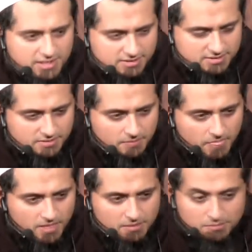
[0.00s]
deeds.
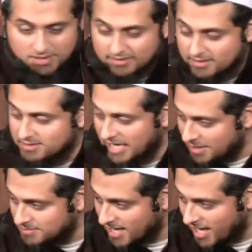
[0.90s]
But at the
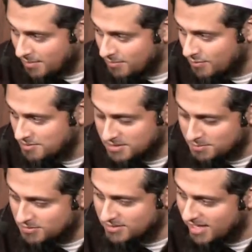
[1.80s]
same time, we're
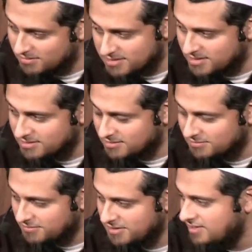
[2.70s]
supposed to have a sense of
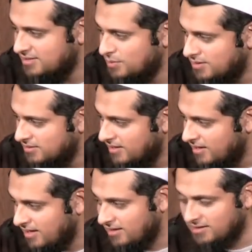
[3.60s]
fear as well.
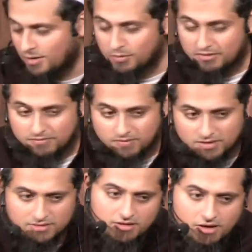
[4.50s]
That we
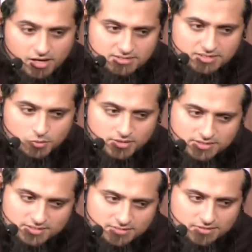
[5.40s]
fear the
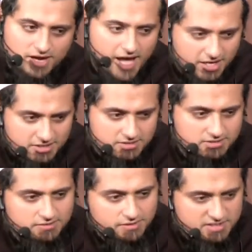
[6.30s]
consequences of our
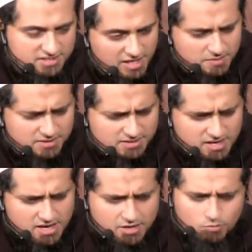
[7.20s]
actions, of our statements.
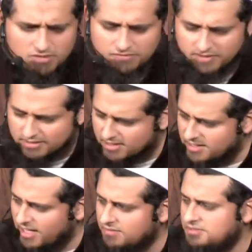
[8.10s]
We fear the
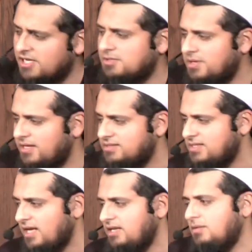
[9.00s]
Day of Judgment and
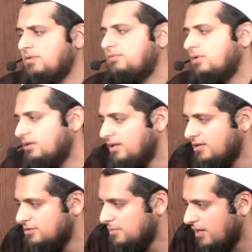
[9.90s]
standing before
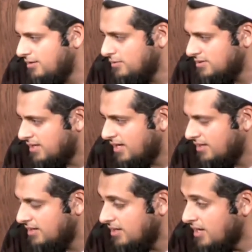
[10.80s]
Allah subhanahu wa
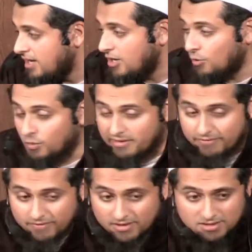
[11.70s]
ta'ala. We
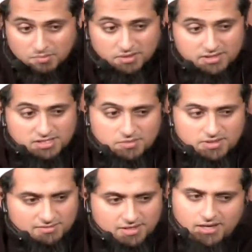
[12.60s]
fear the
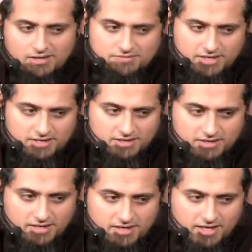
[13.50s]
punishment of the hellfire.
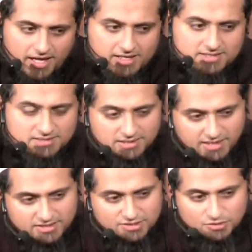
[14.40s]
And it's
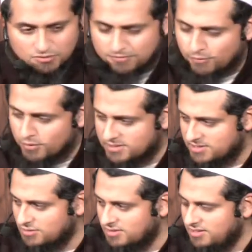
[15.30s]
these two
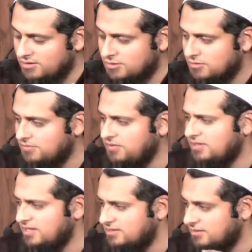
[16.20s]
forces or these two
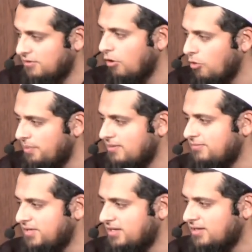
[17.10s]
feelings of hope and
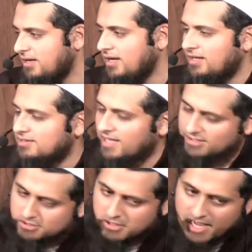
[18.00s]
fear
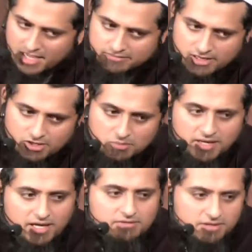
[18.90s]
that drive our
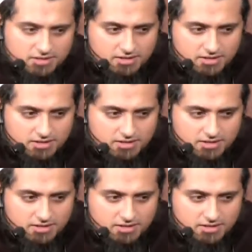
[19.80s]
behavior.